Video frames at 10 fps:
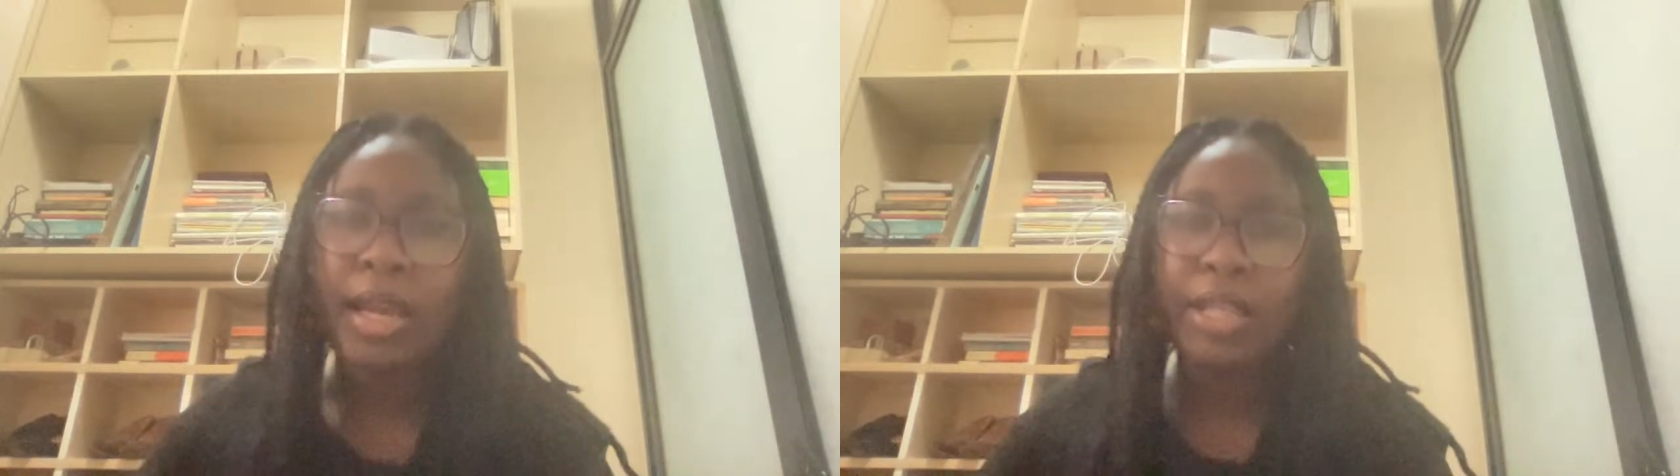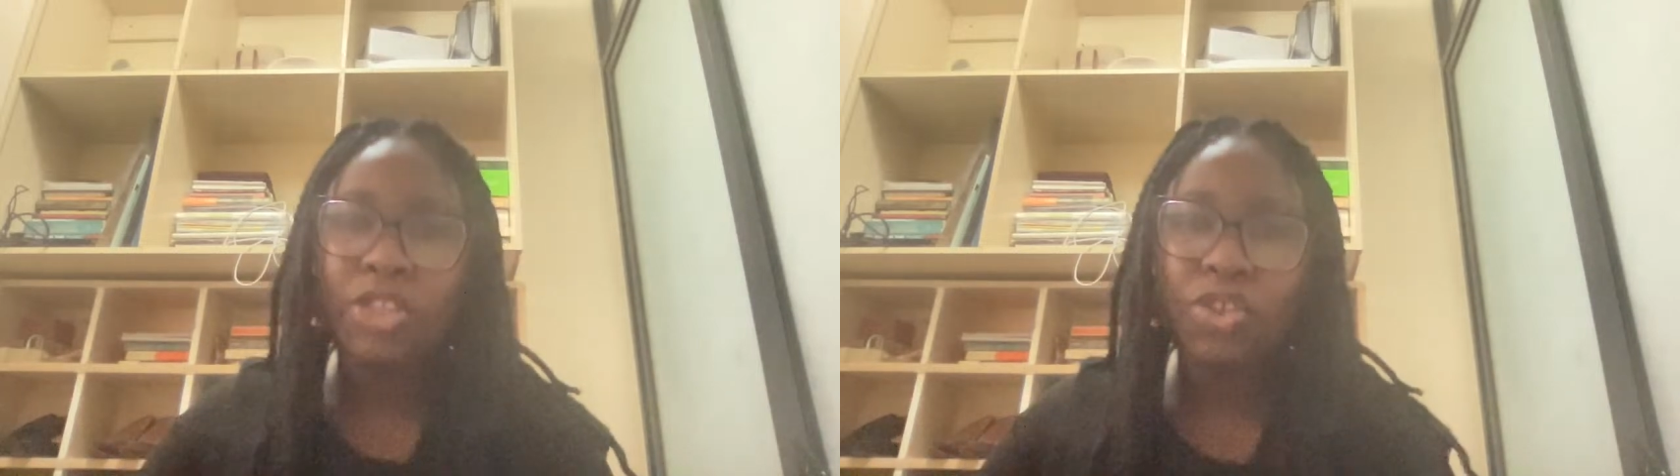
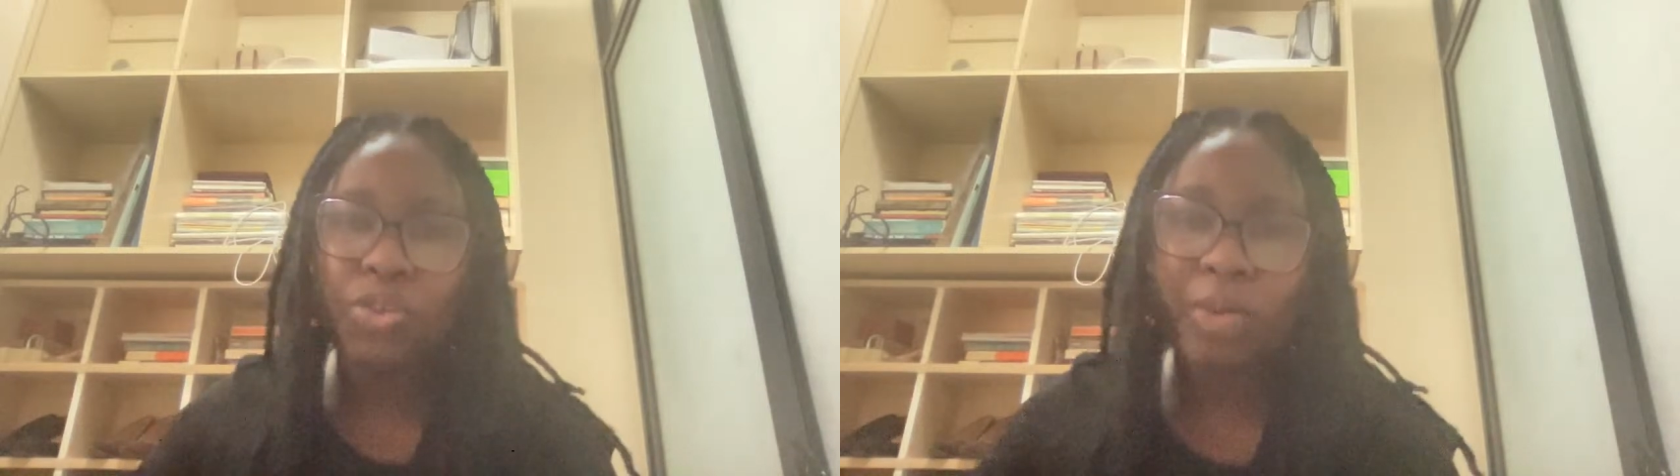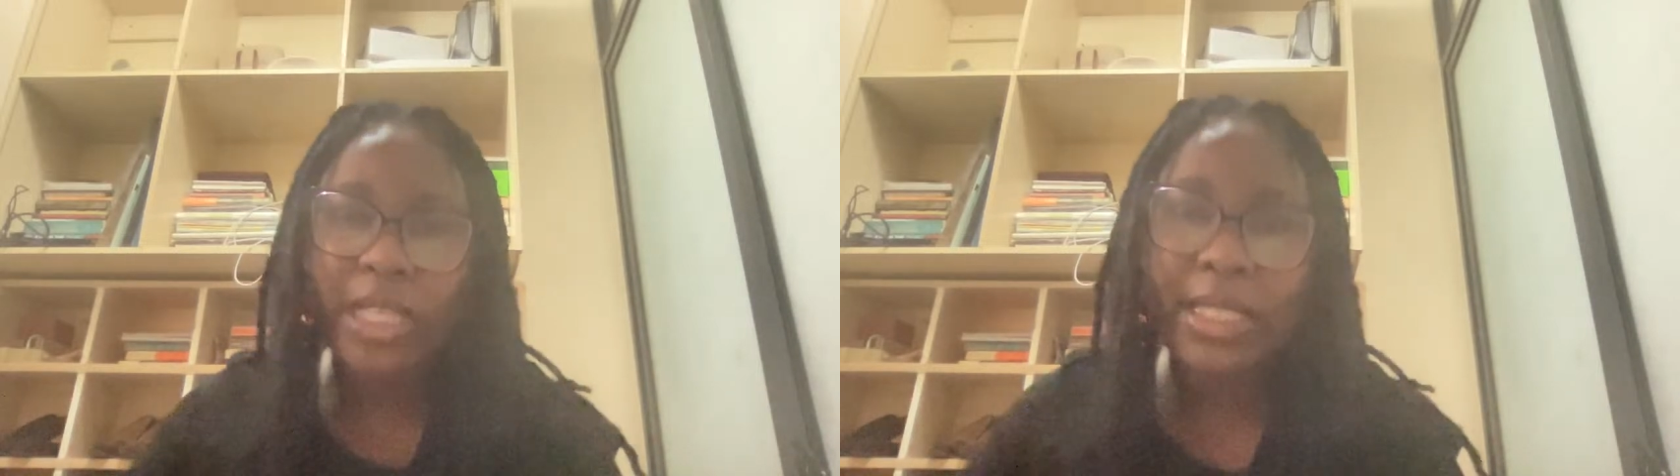
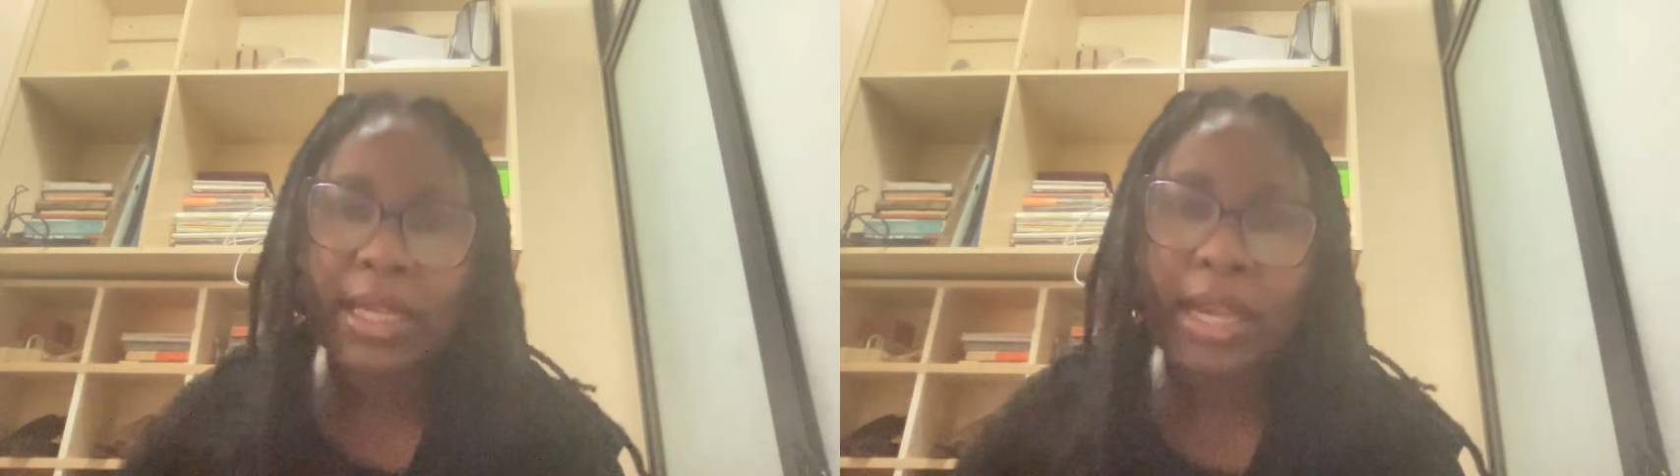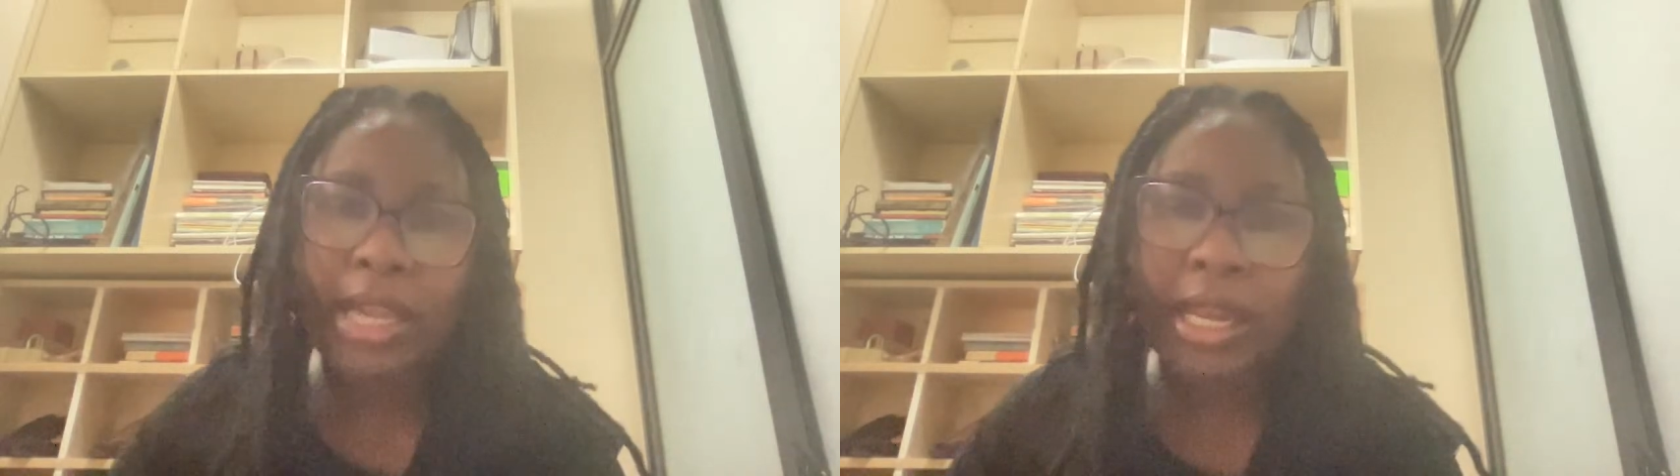instruments
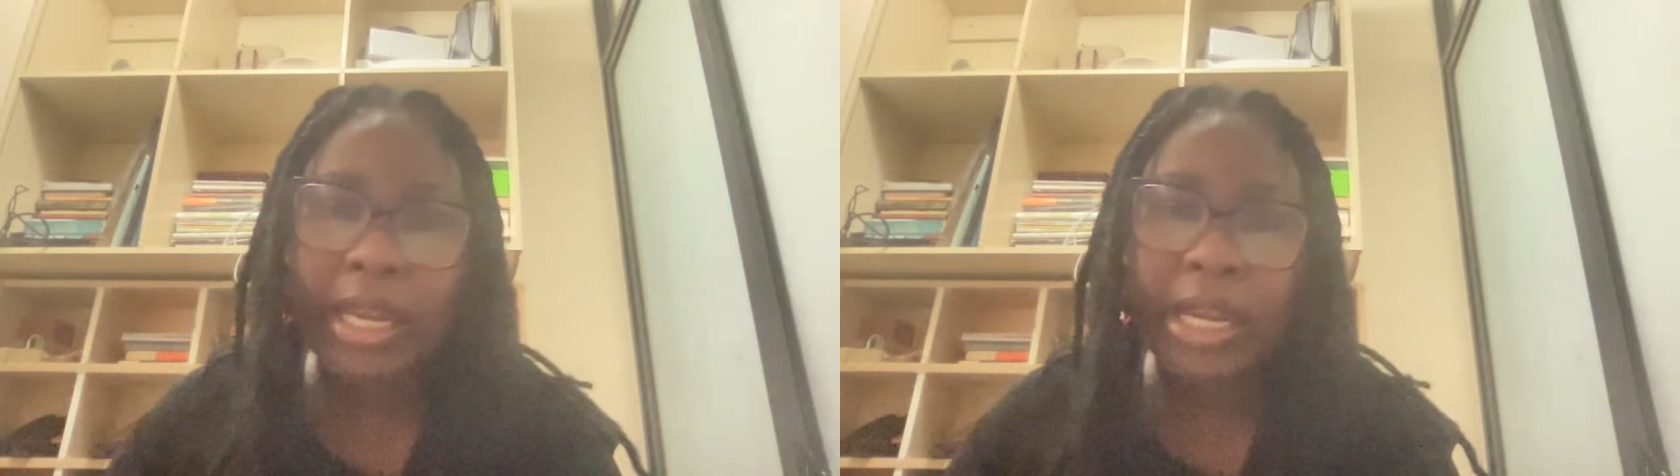that can